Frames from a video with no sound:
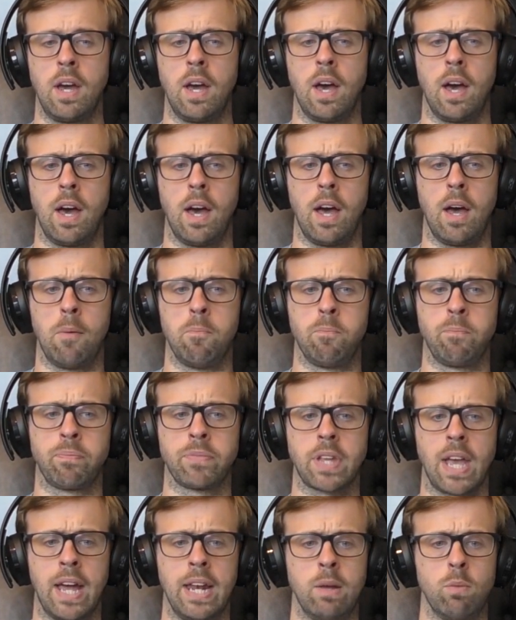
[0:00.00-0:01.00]

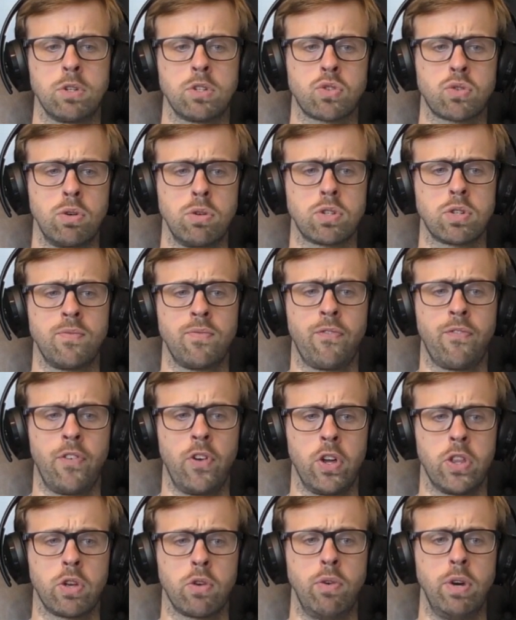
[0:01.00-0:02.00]
And it was through some
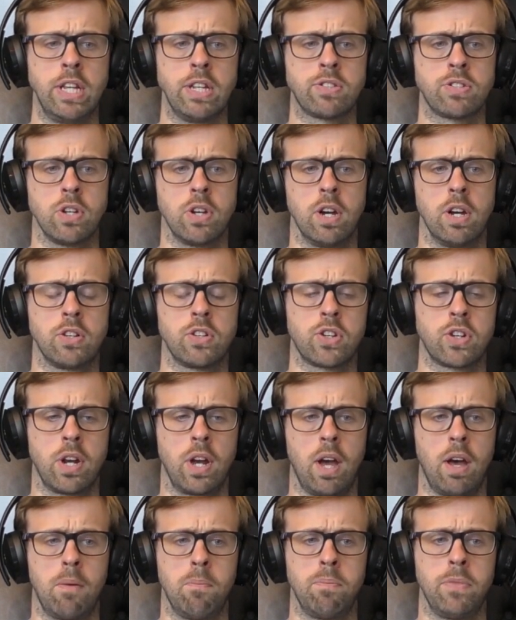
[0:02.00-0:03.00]
further research
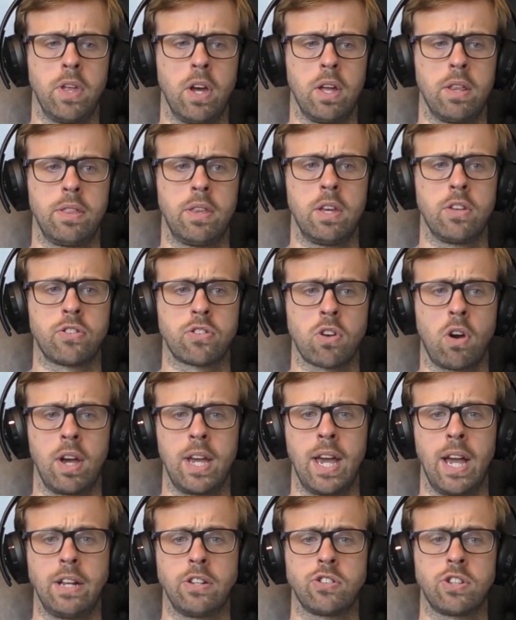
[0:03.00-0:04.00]
that the Sky
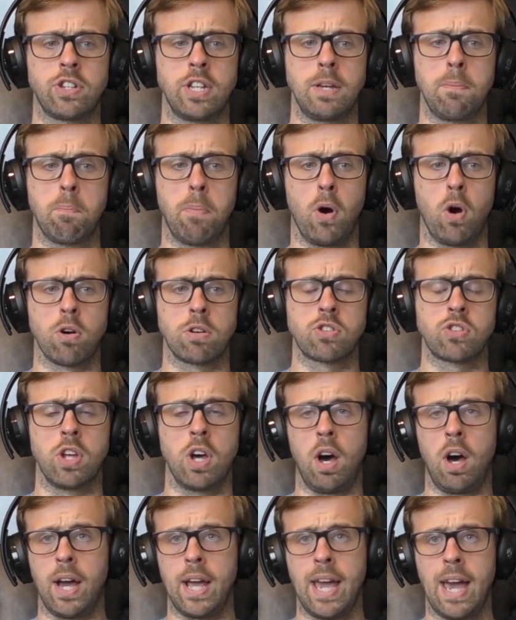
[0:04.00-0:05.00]
HD box that
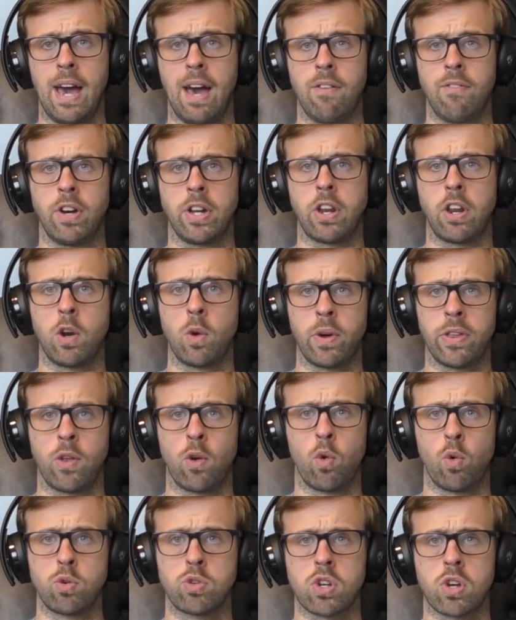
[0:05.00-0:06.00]
I have, I don't know whether
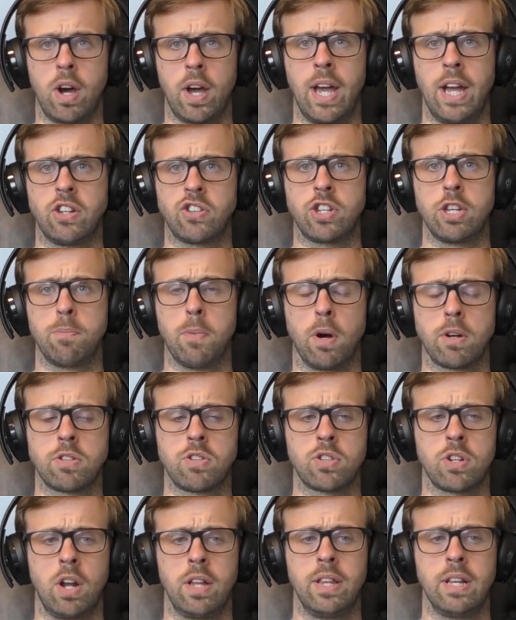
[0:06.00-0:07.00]
all Sky HD
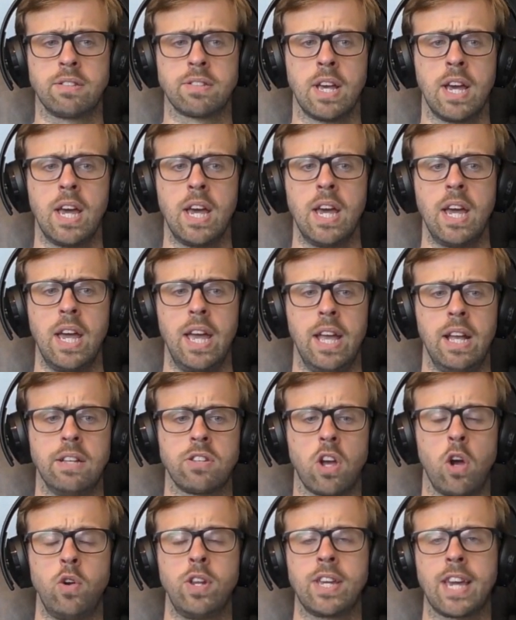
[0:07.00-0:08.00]
boxes are like this, it is
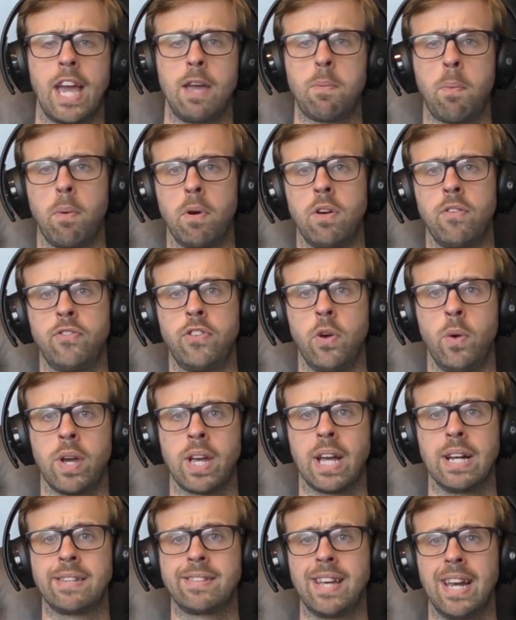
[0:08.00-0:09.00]
only capable of
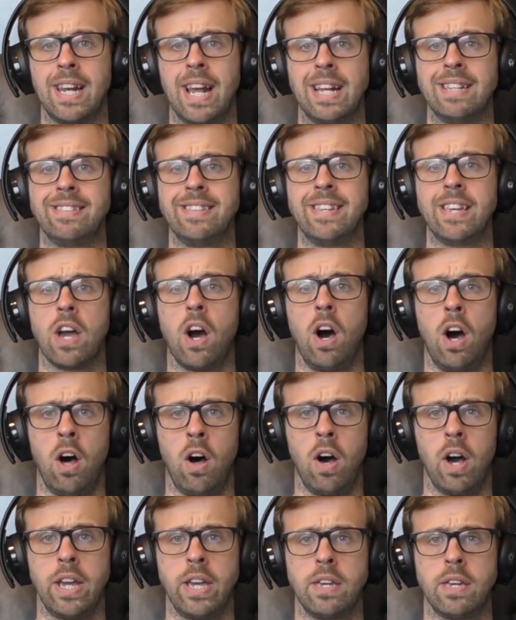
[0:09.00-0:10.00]
doing a
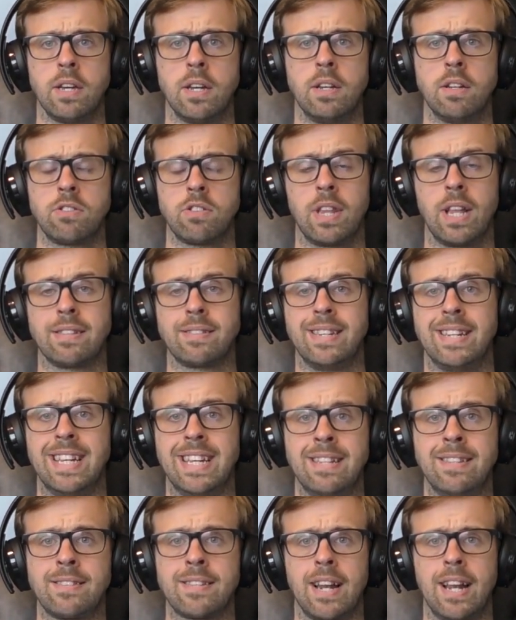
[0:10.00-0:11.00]
1080i, so that's an
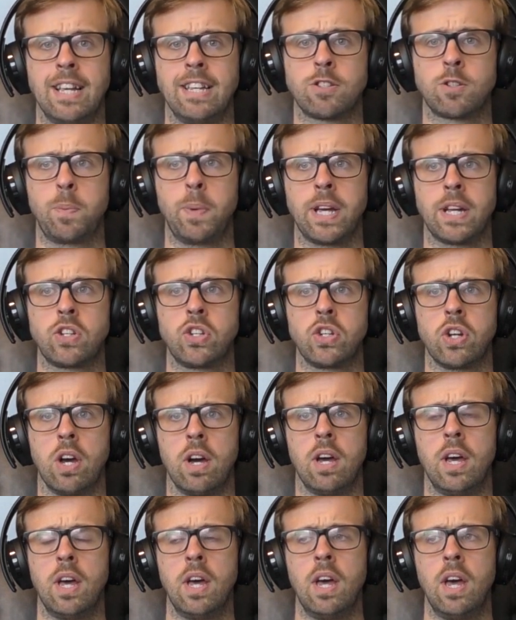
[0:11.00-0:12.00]
interlaced picture.